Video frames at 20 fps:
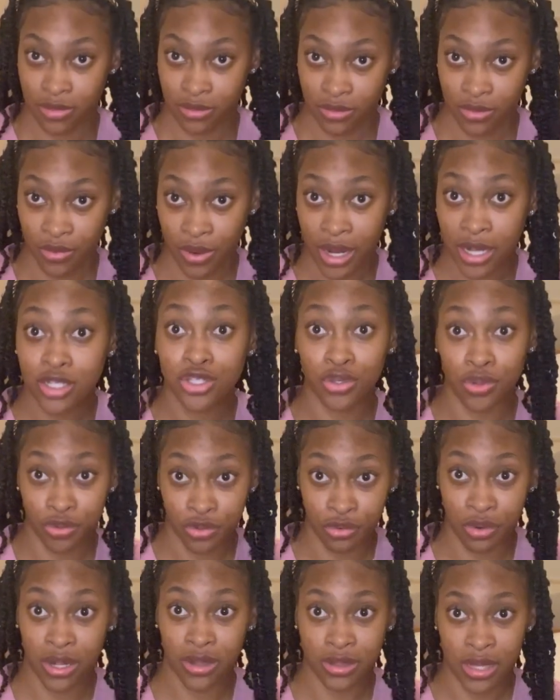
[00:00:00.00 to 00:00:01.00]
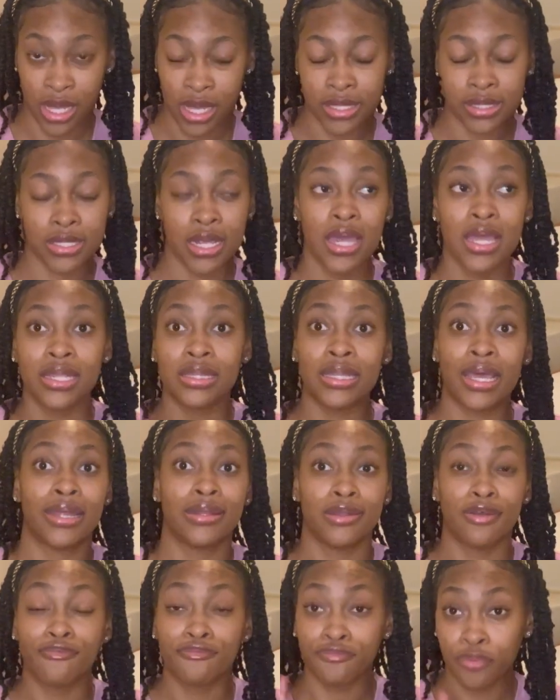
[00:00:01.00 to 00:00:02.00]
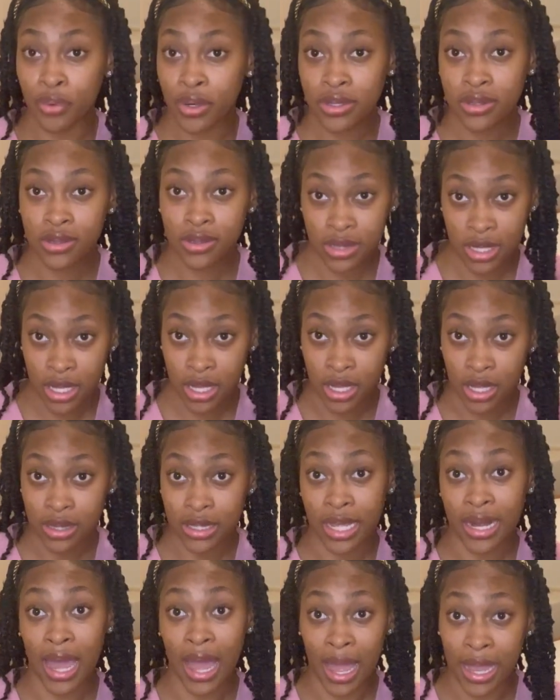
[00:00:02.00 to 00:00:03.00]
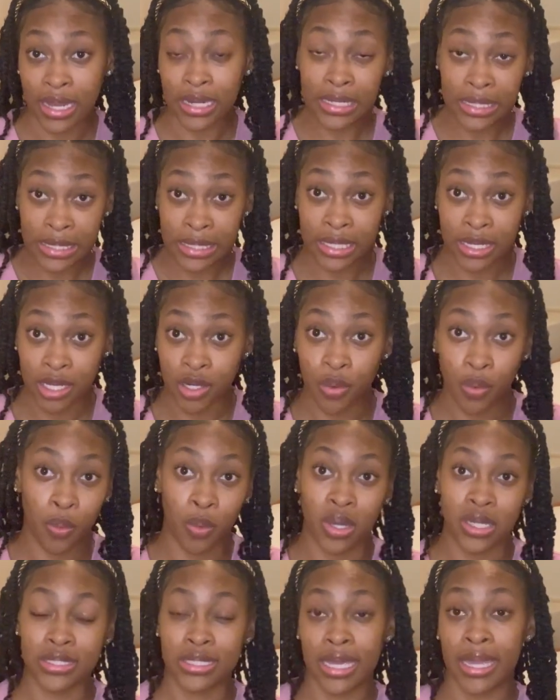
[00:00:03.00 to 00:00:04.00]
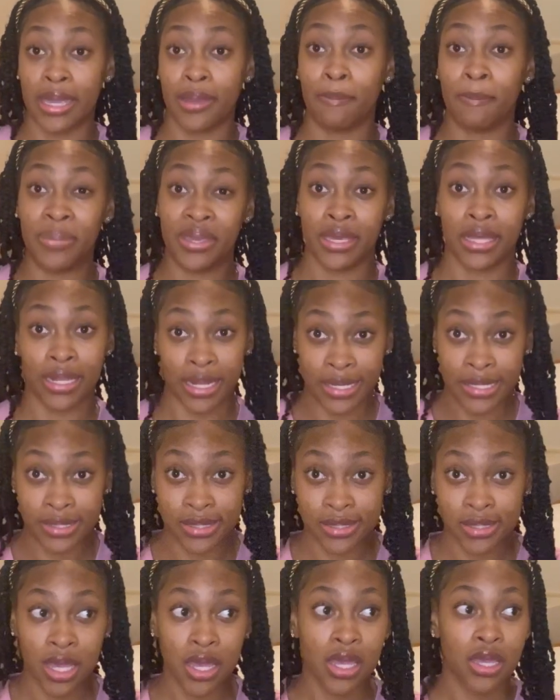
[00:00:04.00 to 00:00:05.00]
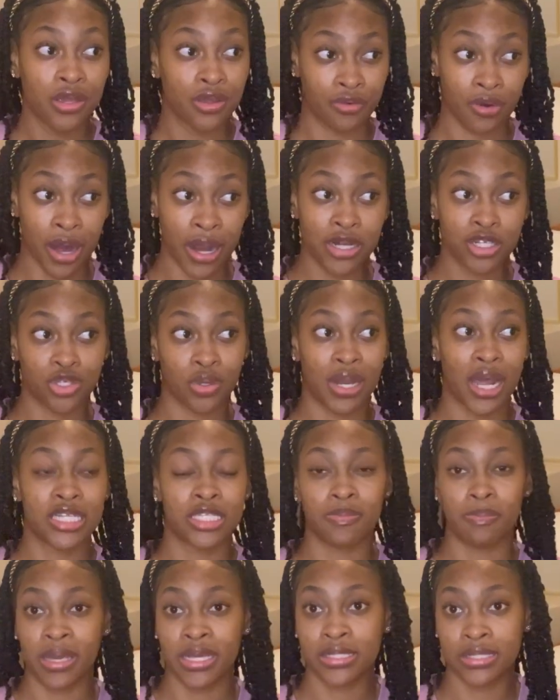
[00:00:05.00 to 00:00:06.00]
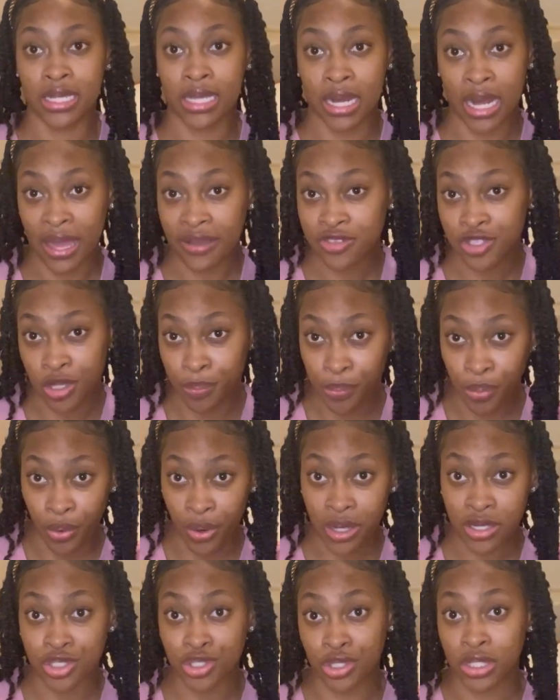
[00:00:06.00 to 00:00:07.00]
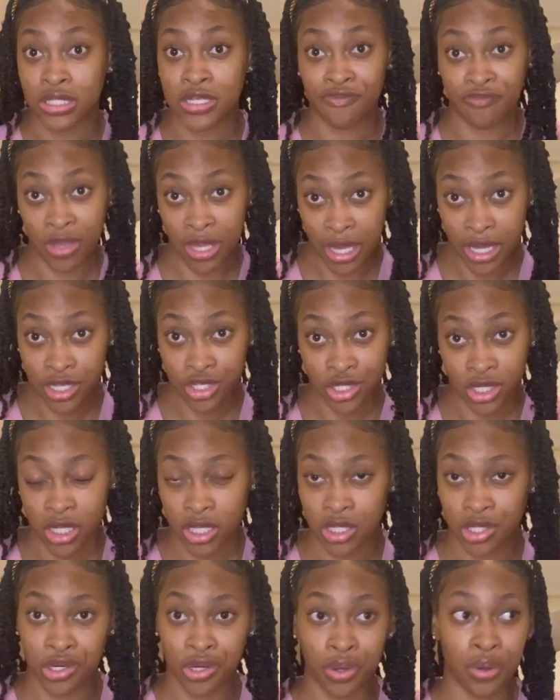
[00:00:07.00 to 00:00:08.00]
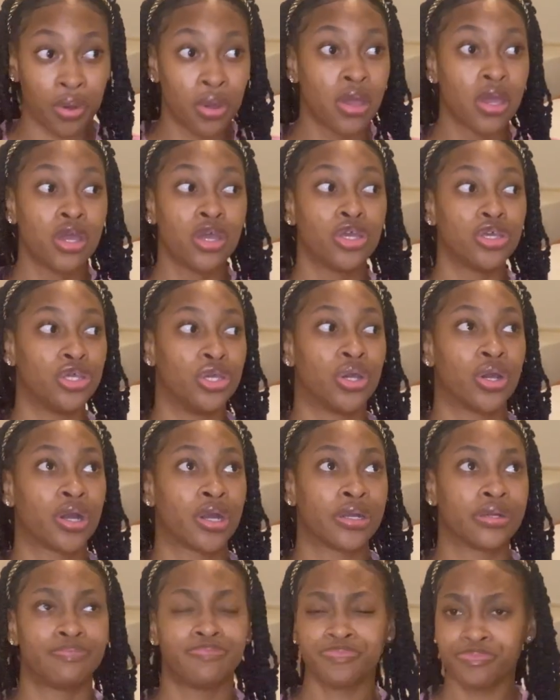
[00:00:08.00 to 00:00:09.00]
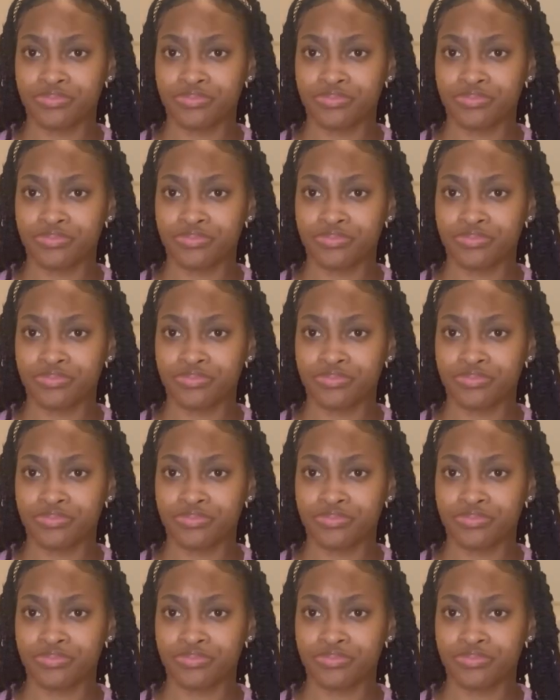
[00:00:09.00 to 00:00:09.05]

right? So 3 things. Then the 4th thing that I needed was a BLS, right? So that's basic life support certification, you know, your